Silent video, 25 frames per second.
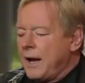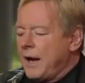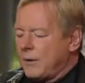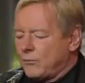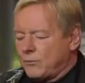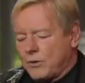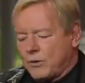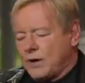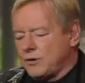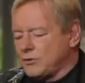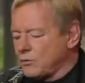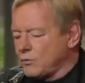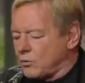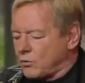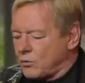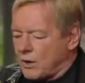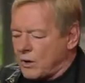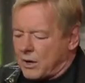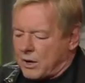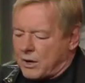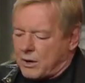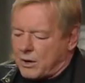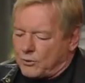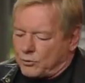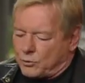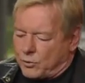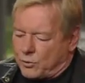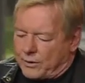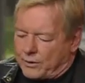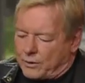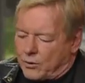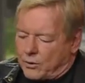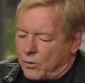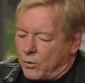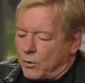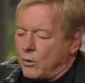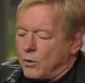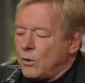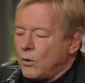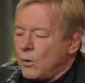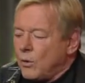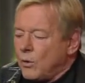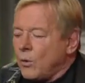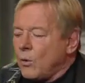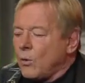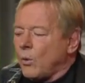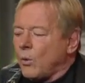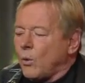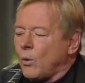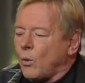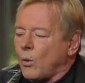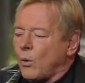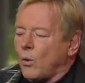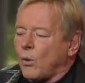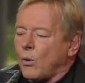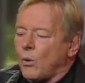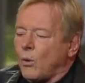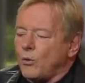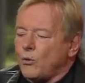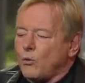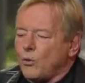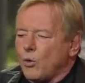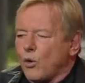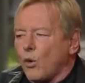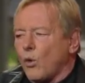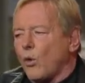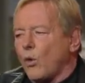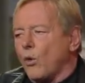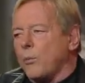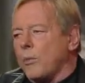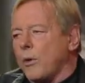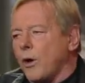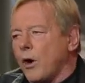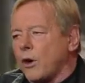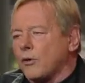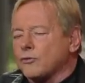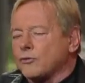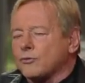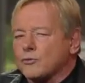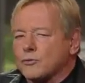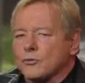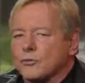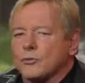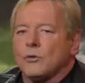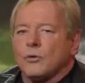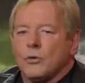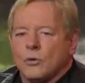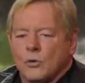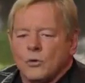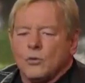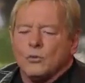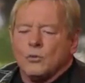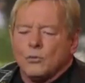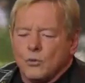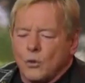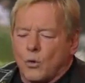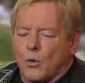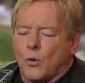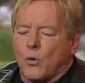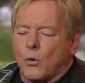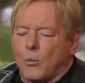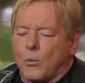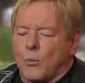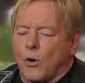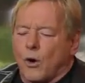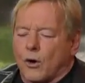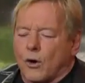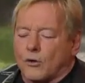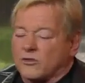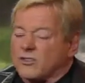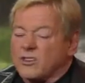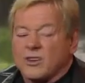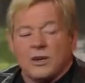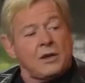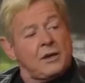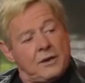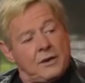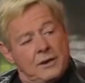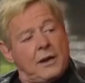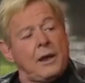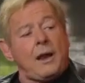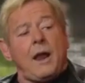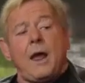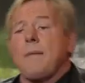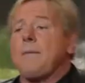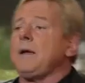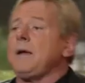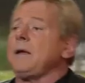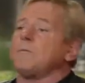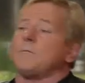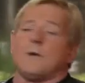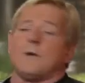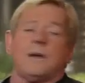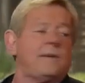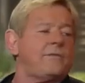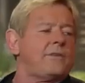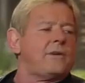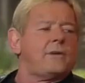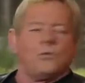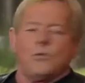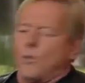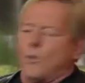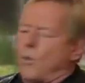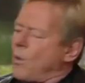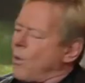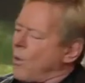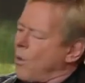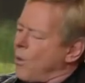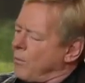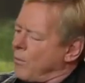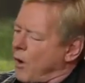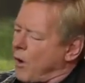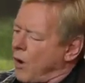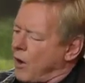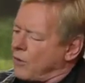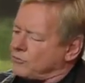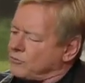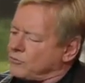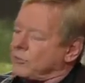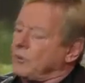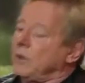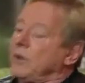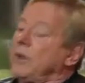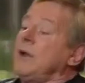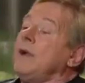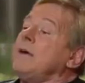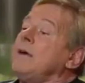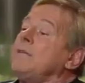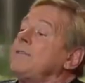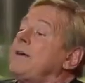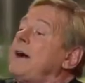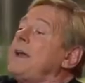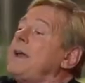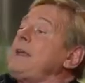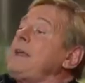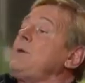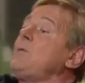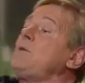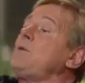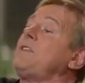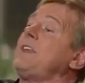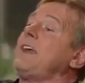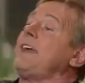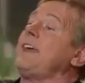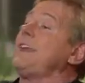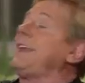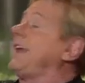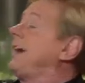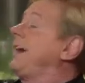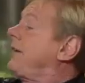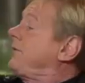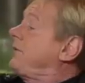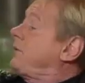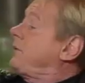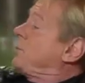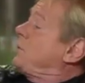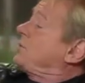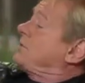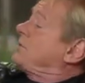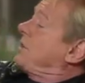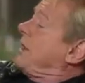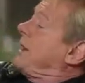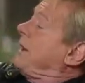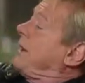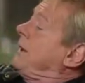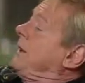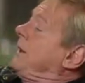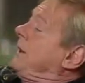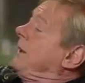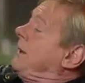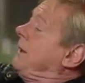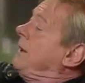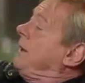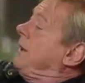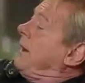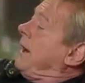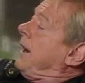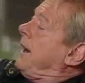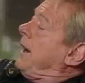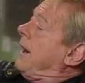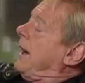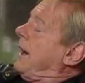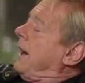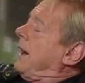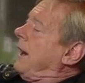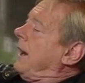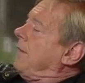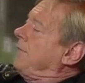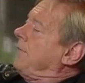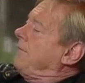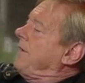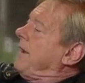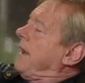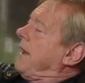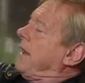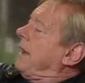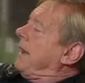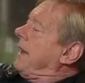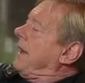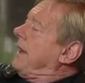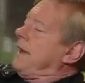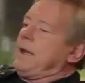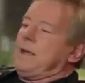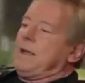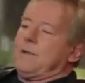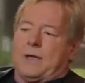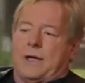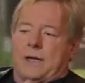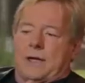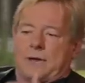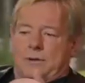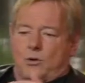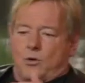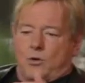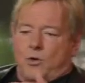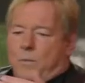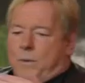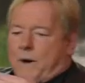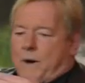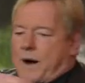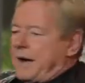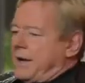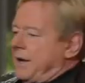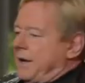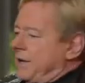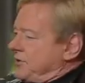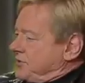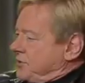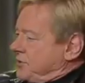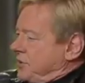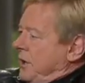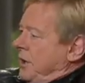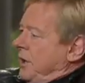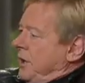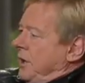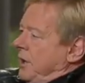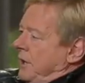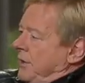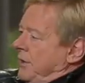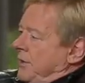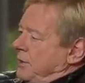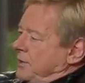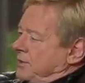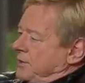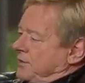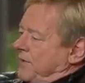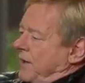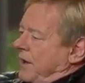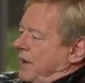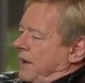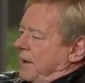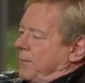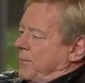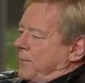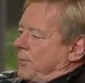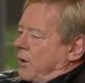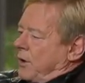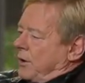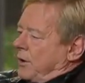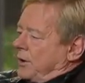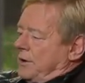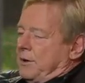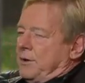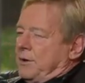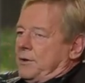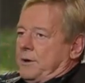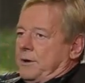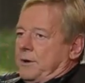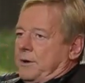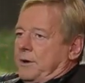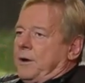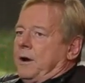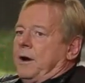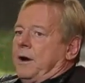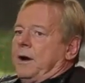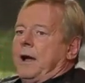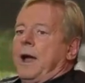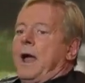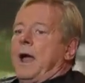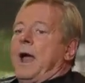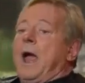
and when Andre go, oh no boss, no boss, and I'm getting ready to fight, no boss. Finally, when they left, there was like a valet. They had to go by us. There was valet parking out here,